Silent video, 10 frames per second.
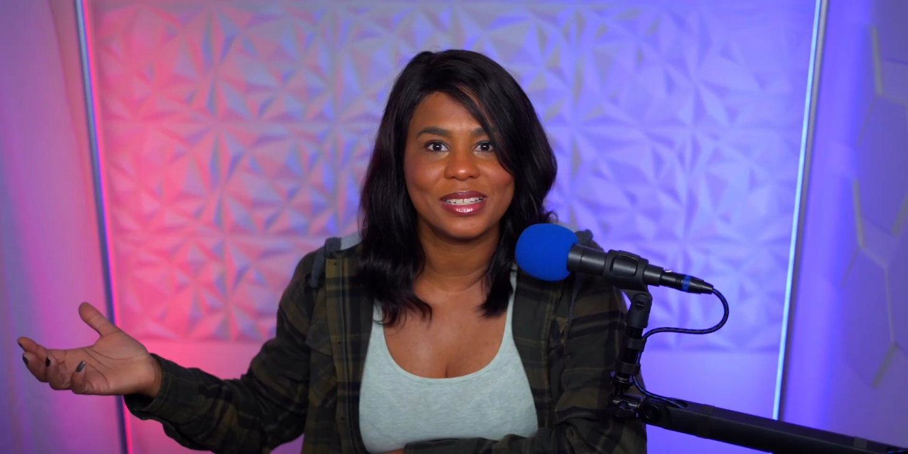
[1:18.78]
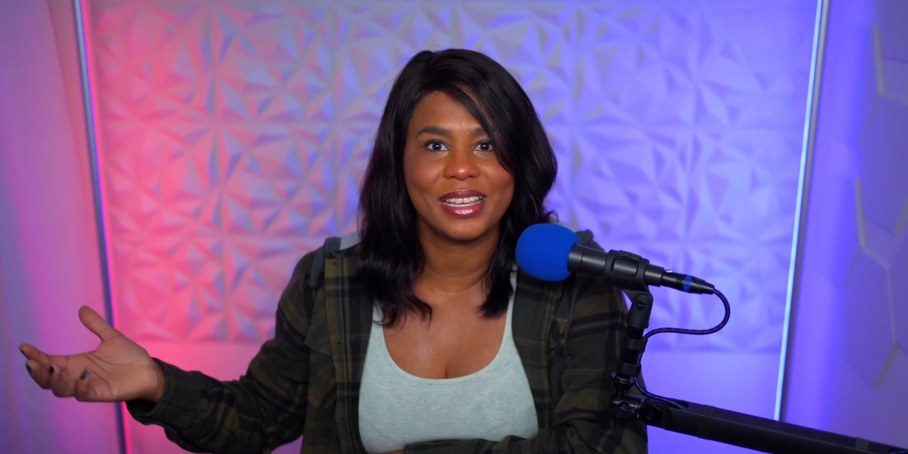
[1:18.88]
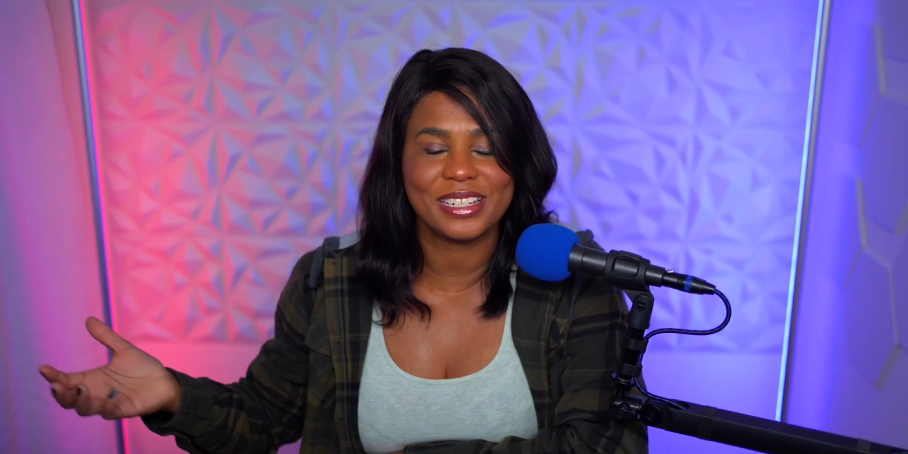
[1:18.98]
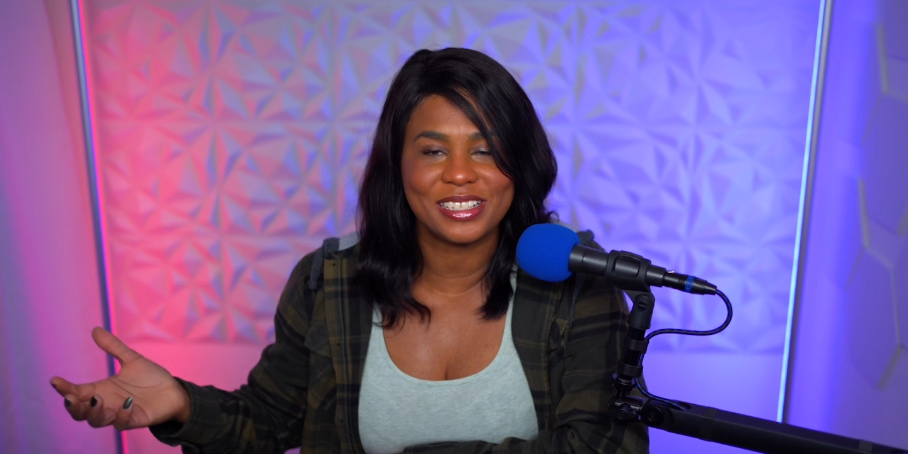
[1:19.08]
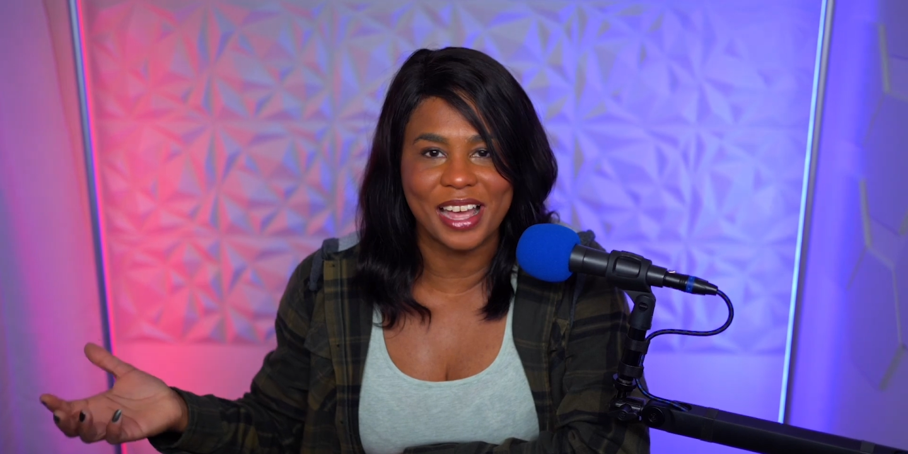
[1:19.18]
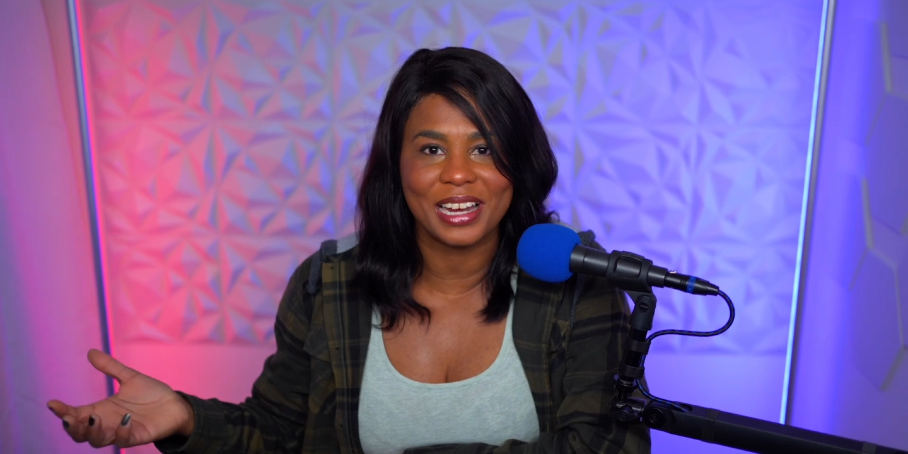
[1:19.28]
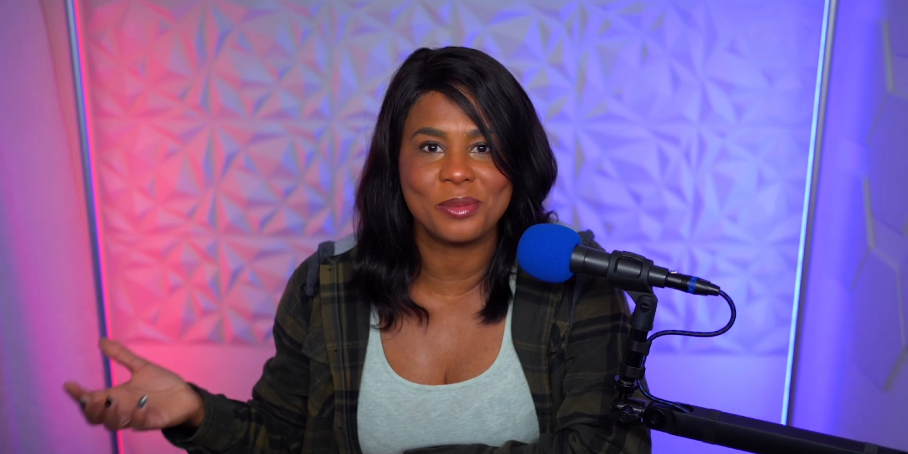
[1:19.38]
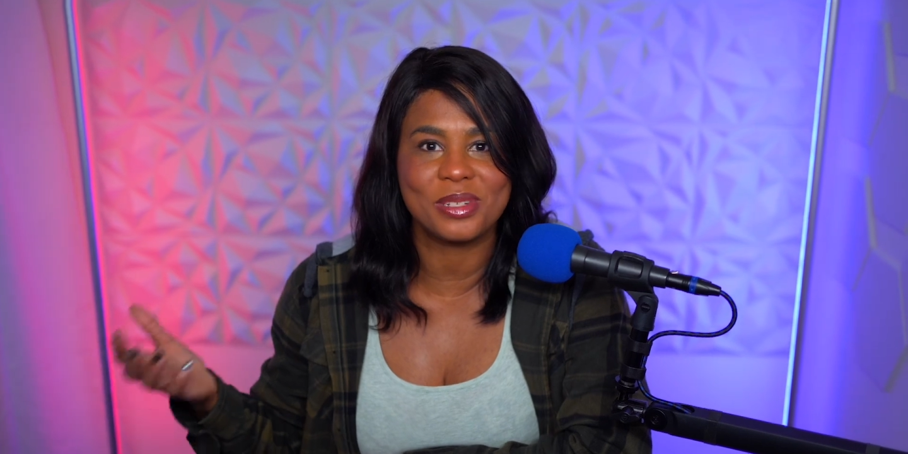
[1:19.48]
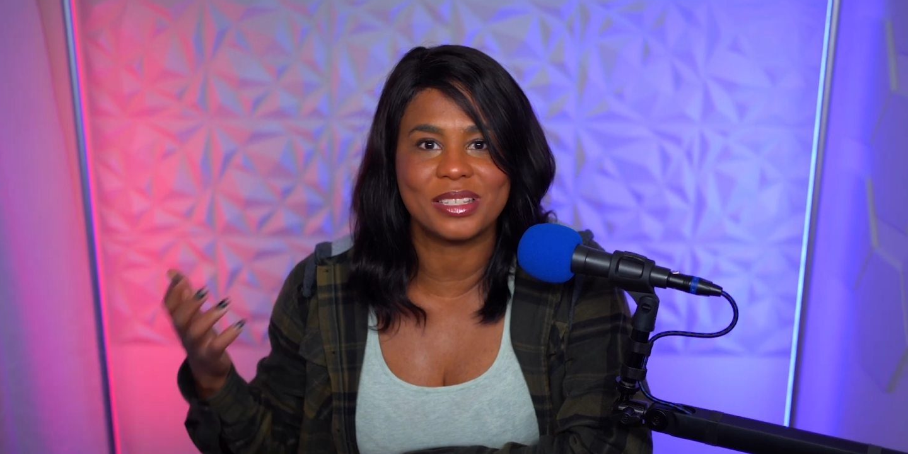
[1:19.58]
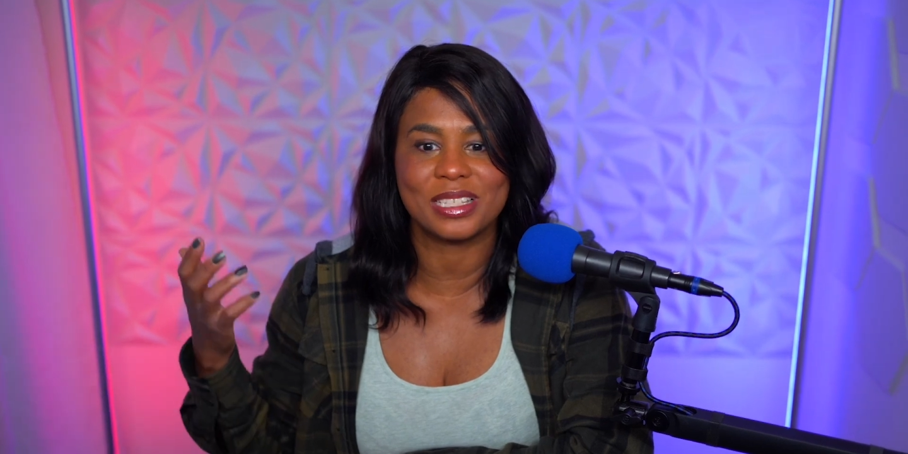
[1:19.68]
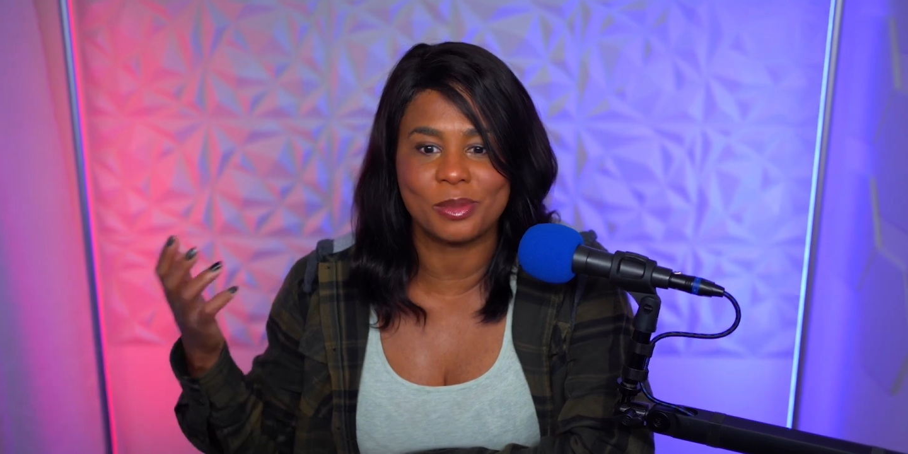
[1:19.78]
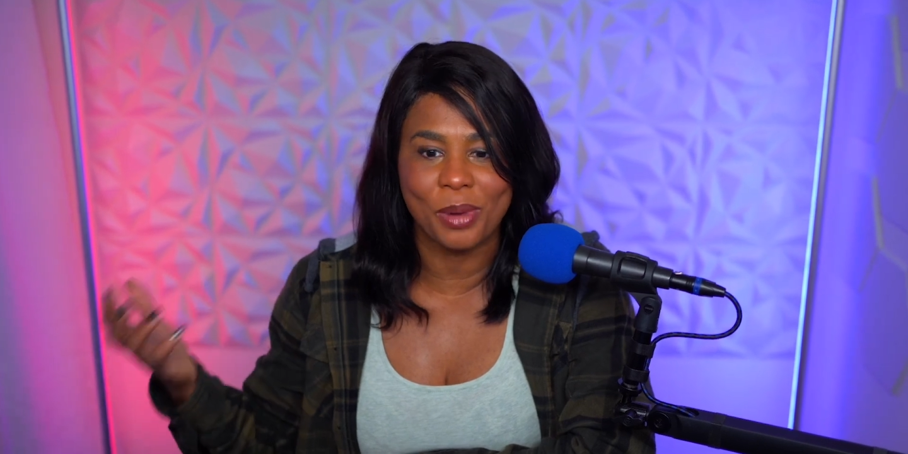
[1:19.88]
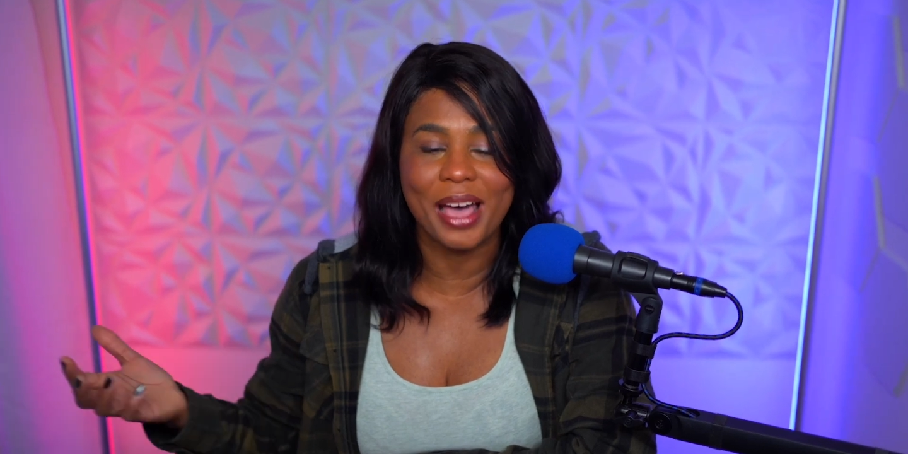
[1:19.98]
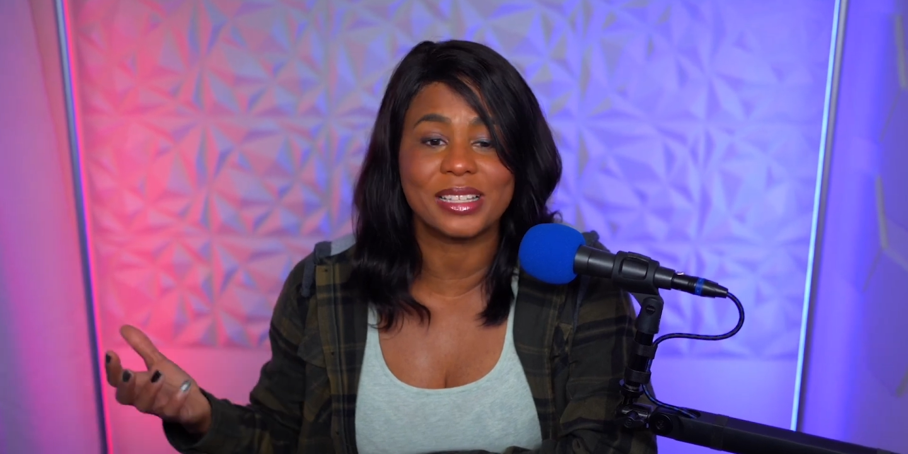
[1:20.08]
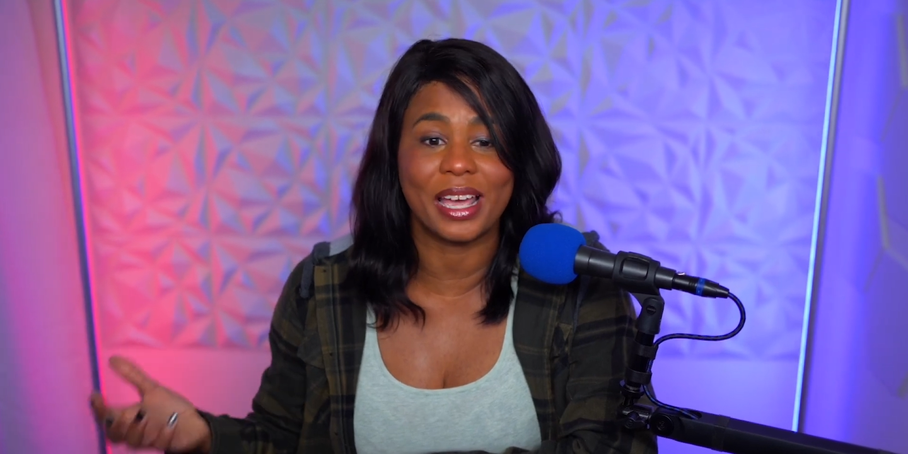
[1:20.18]
it shot him to the
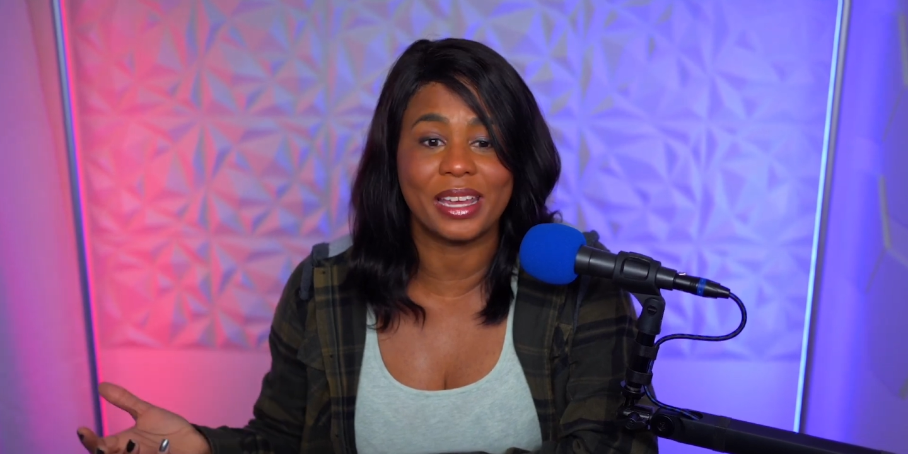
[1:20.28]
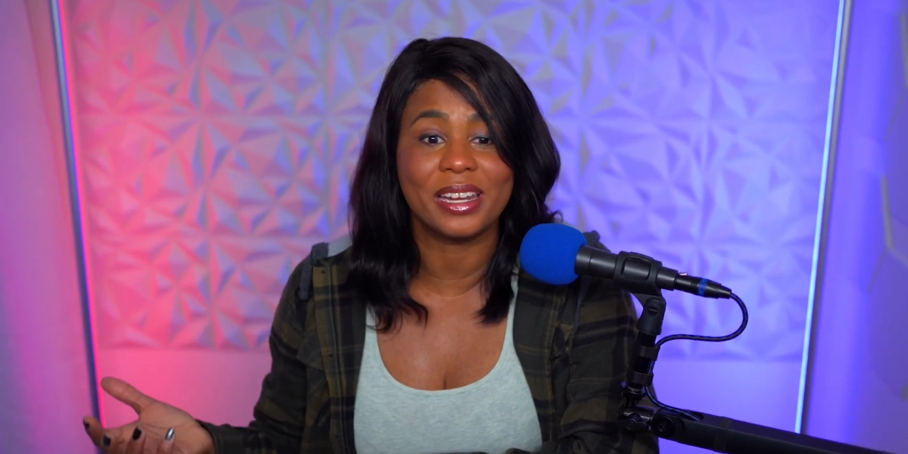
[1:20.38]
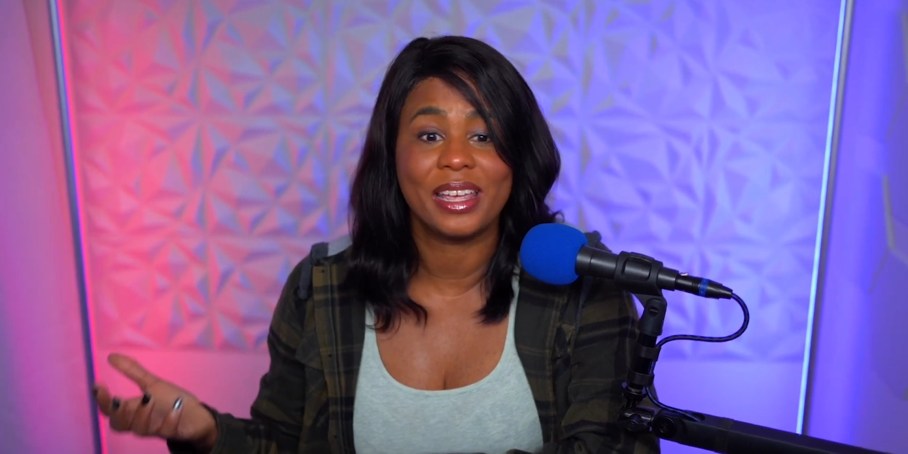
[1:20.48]
spotlight